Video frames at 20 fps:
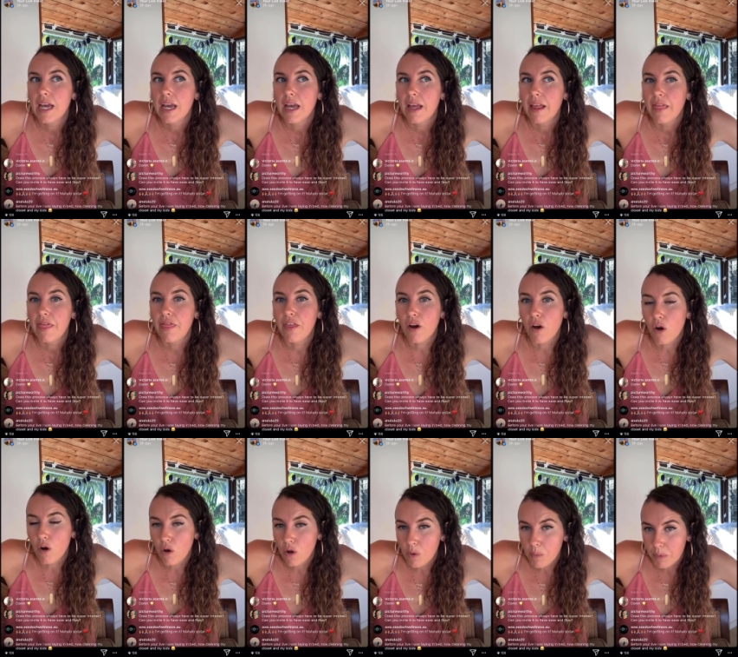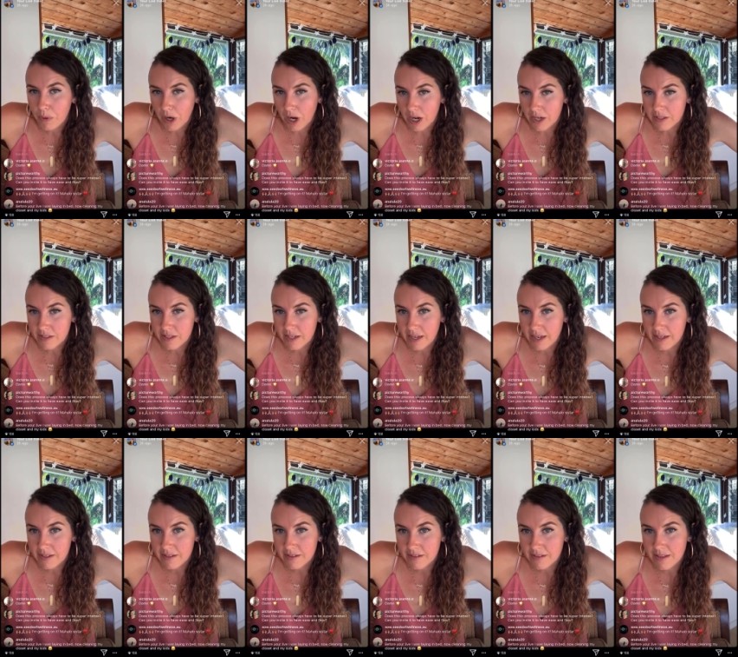the whole
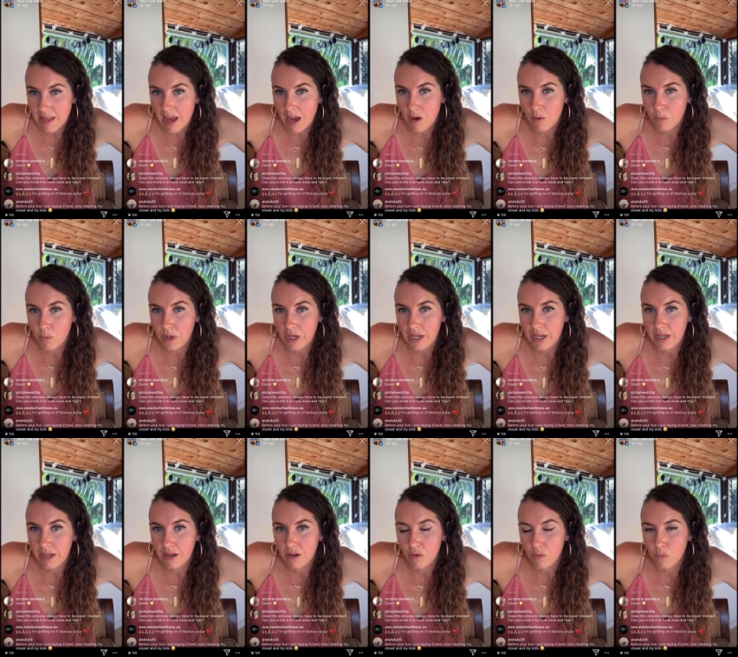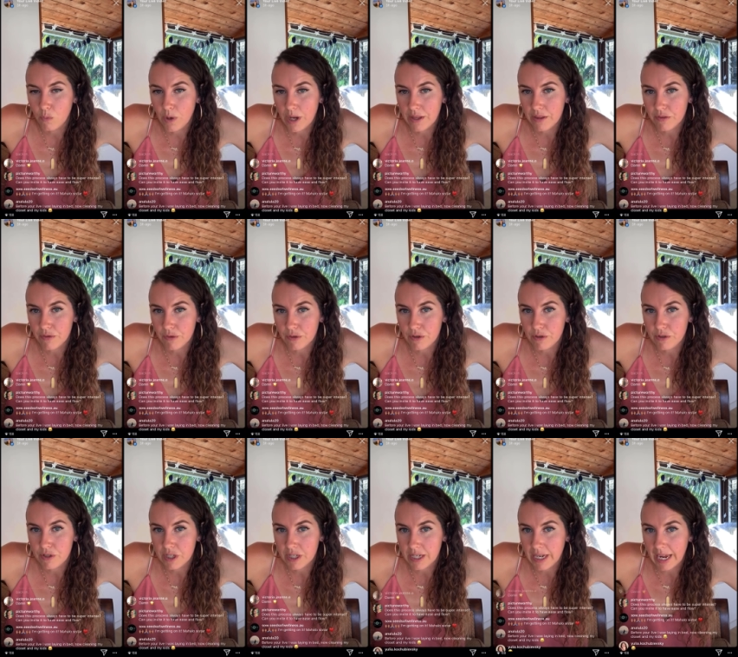process that we went through
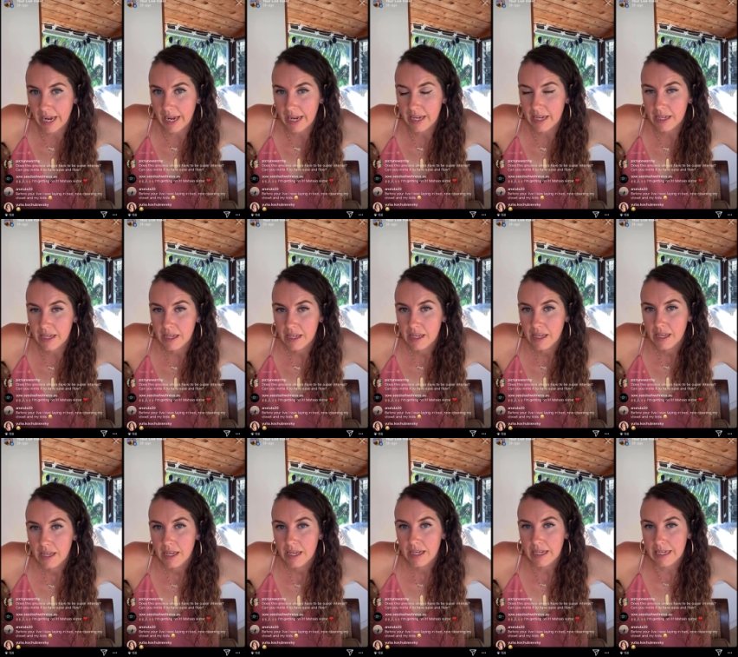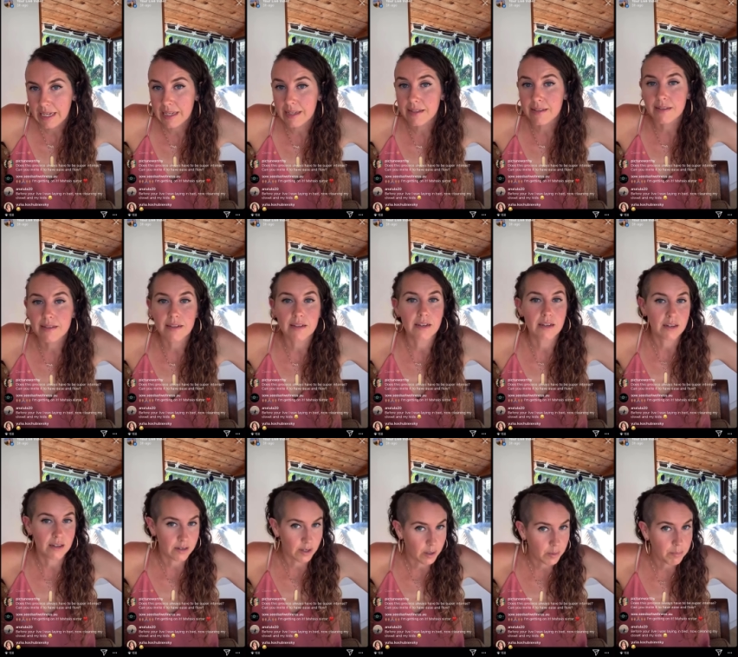today is
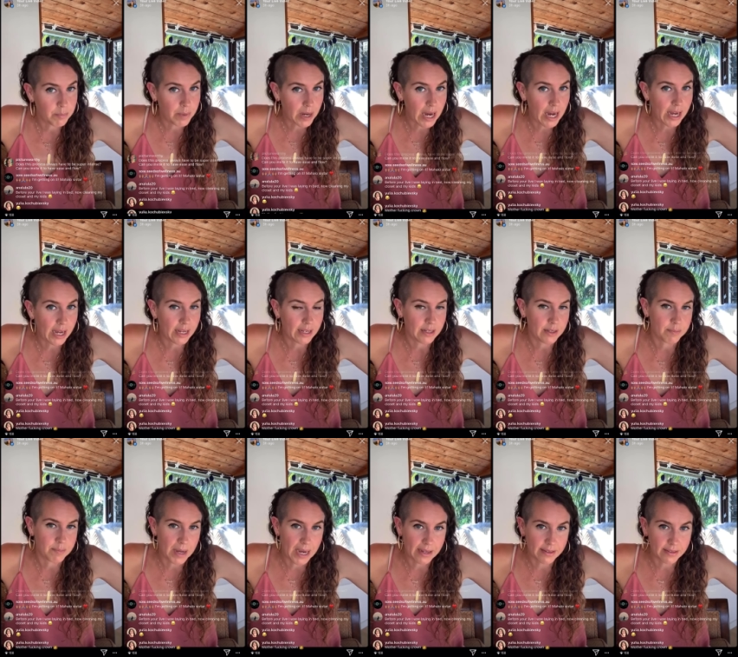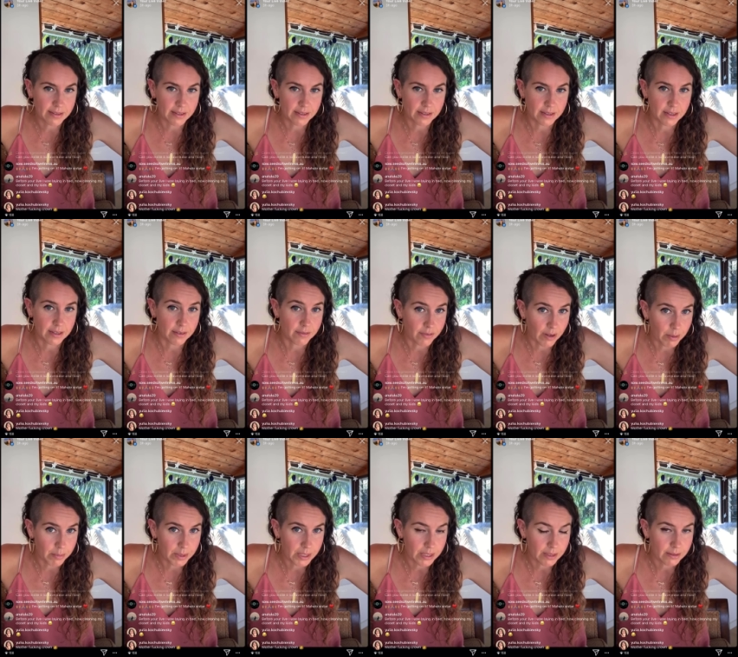combined masculine and
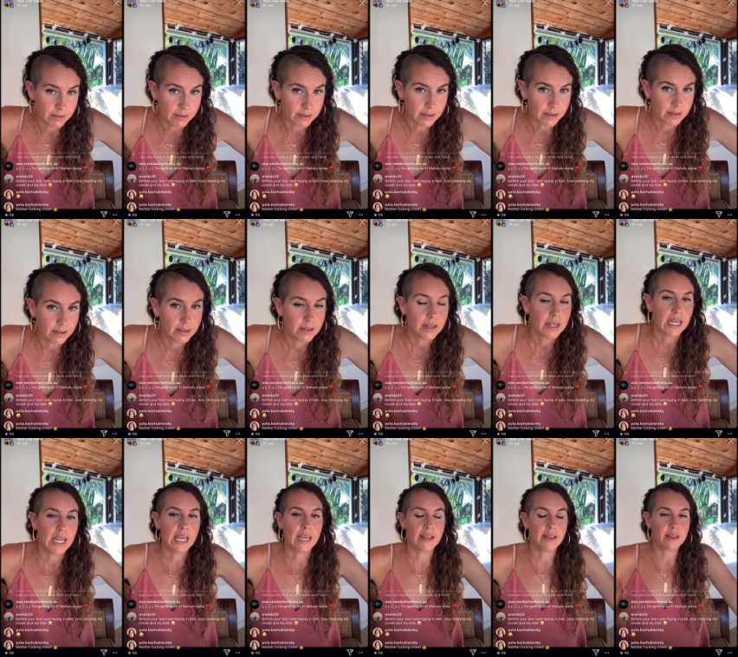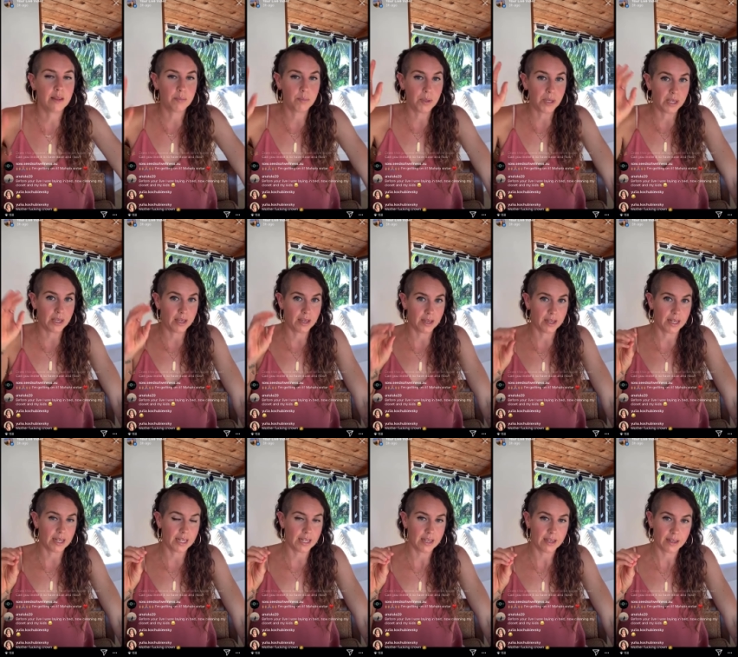feminine. In the
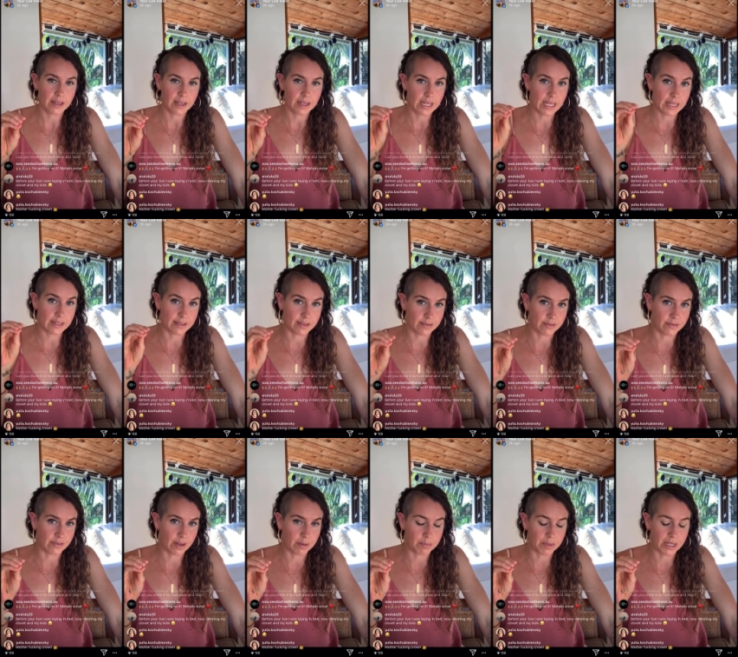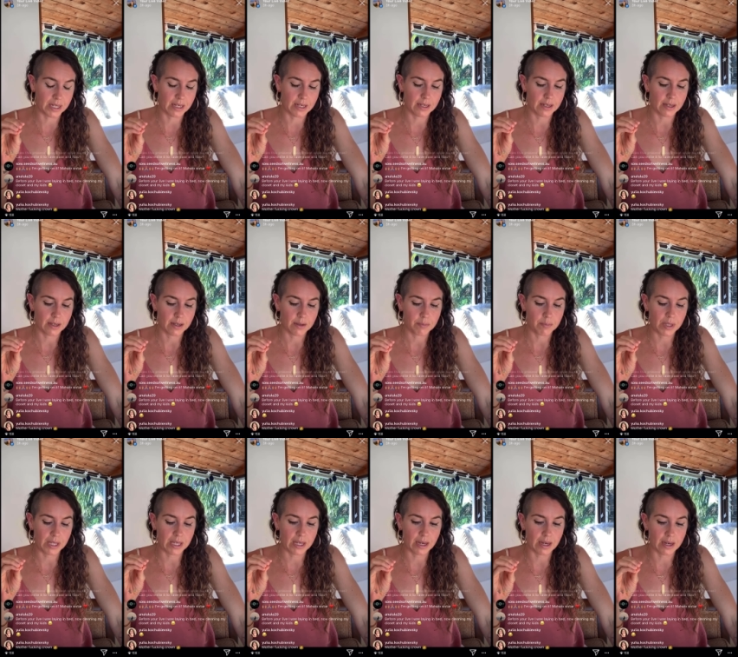beginning, it's feminine
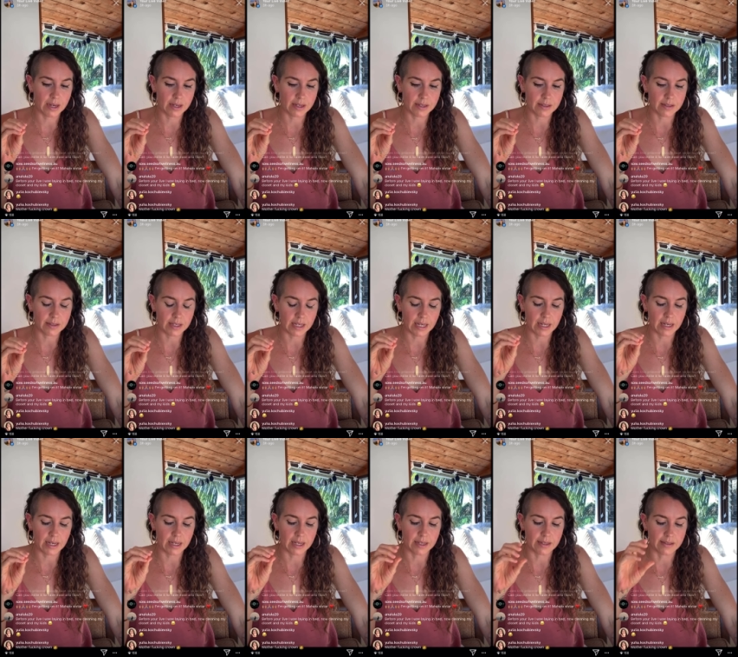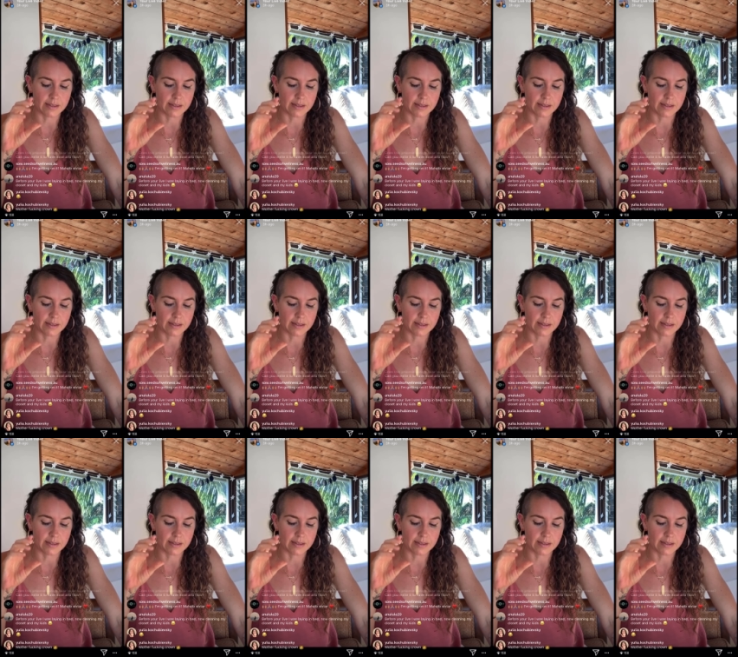because it is